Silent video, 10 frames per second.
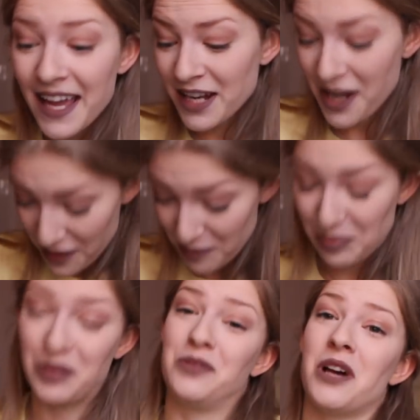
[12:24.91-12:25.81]

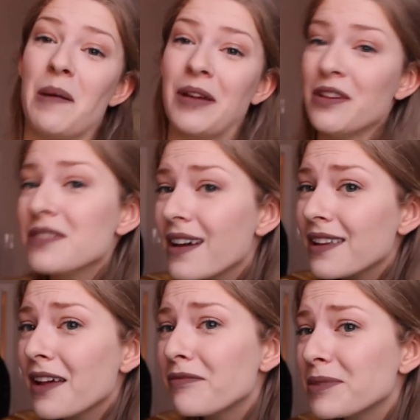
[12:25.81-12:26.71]
another blue top. Can you tell
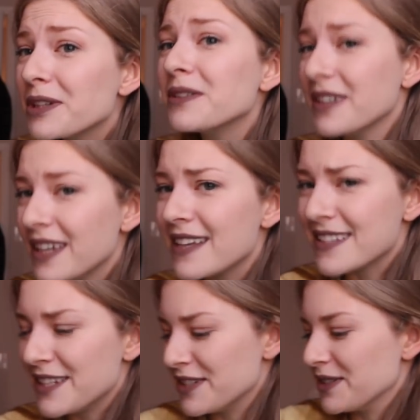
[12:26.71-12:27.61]
I love blue?
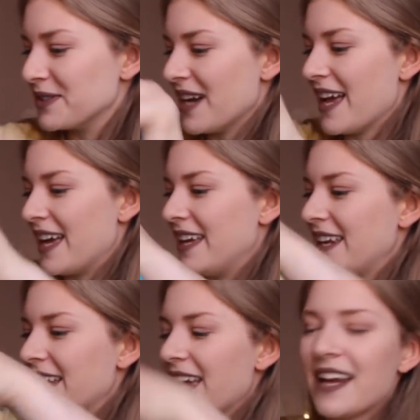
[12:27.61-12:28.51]
Yes, I do.
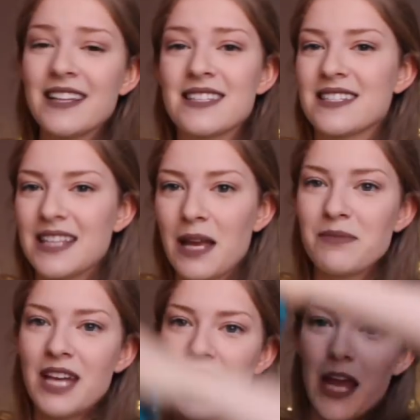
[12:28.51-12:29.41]
And again, it's the
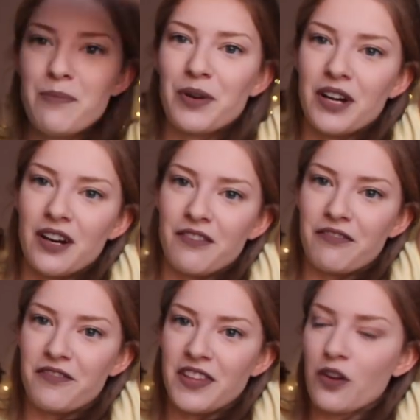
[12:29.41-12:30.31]
same type
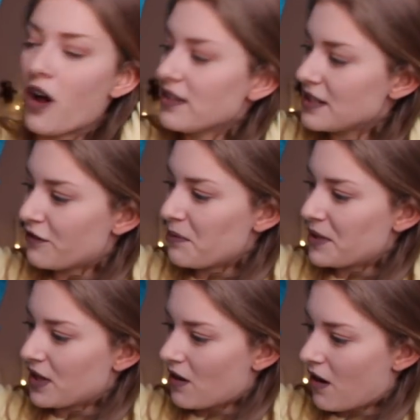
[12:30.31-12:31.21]
of fit. They're all different,
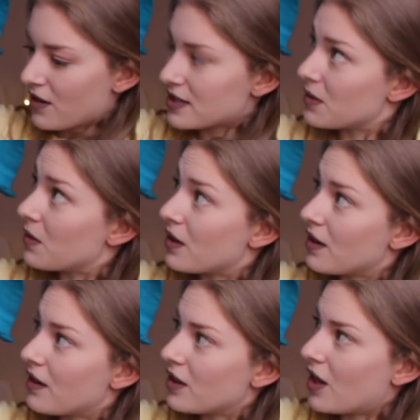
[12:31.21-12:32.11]
but they're also
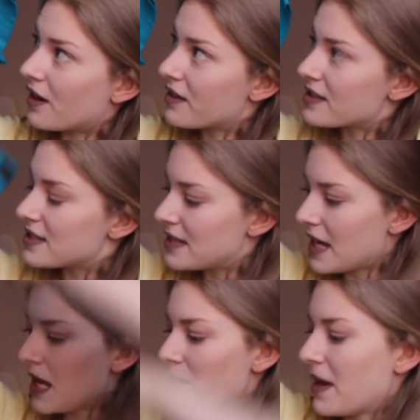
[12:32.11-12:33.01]
a lot of the
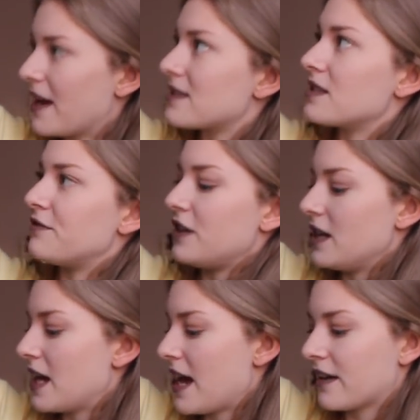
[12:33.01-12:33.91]
same. It has the
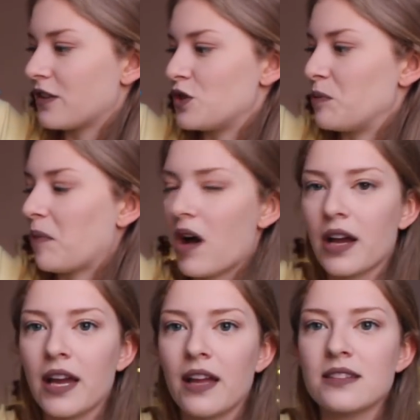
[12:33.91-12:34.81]
v-neck, the two
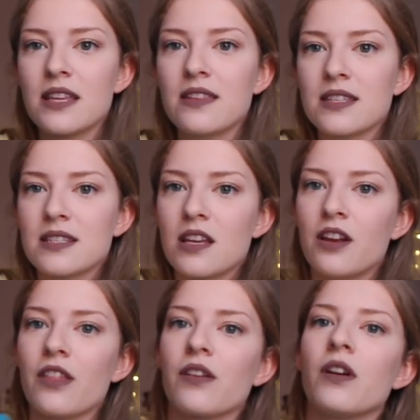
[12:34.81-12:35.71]
pockets, and this is
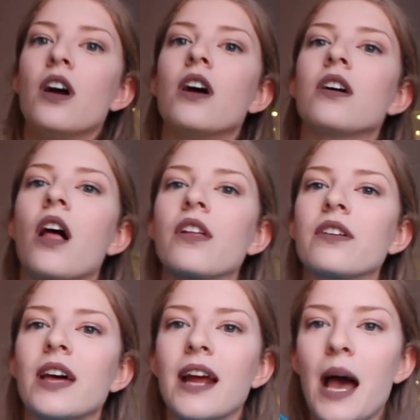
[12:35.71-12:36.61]
another color
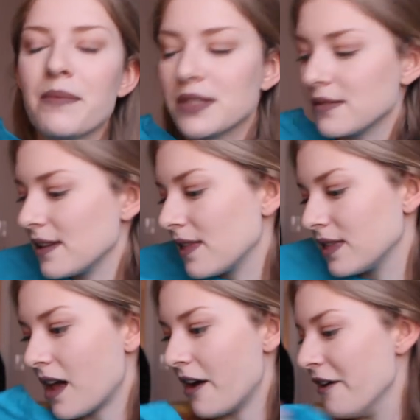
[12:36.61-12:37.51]
that I absolutely
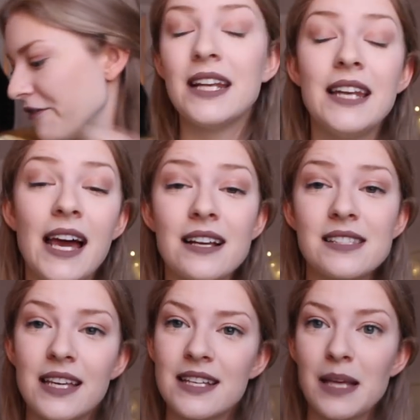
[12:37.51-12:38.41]
love.
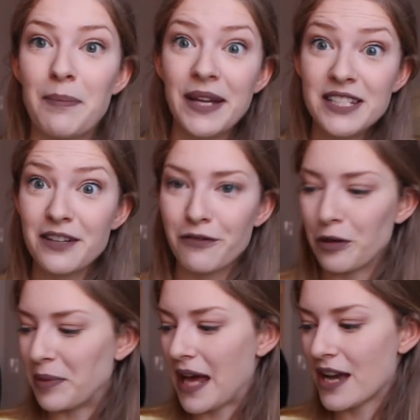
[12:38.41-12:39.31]
Next is a bit
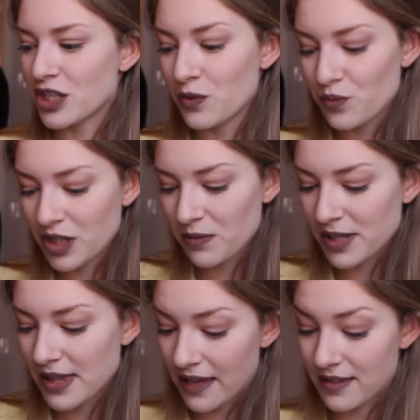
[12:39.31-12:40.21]
different, but I actually really,
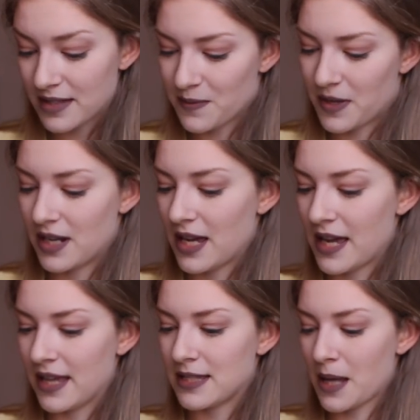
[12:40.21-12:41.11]
really like this one.
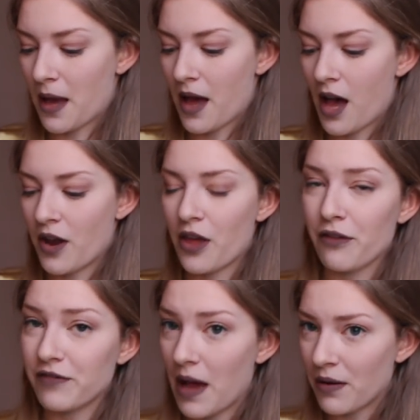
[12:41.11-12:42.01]
It's
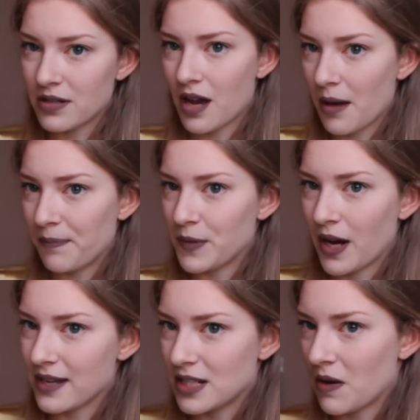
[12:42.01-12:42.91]
another flower top. You
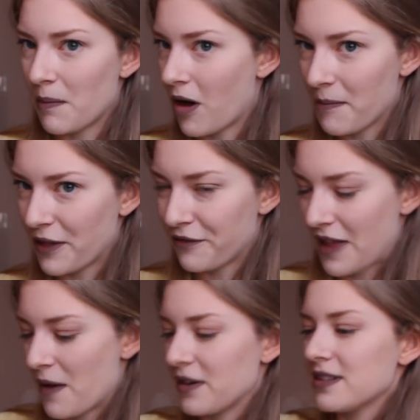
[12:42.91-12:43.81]
guys know I'm all about the
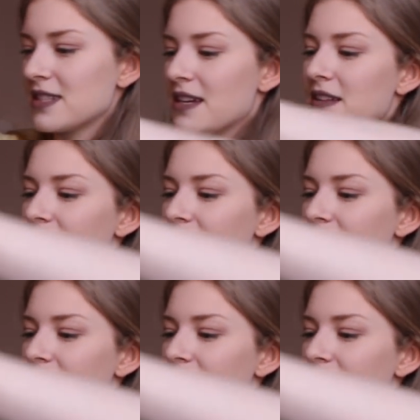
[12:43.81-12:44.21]
flowers.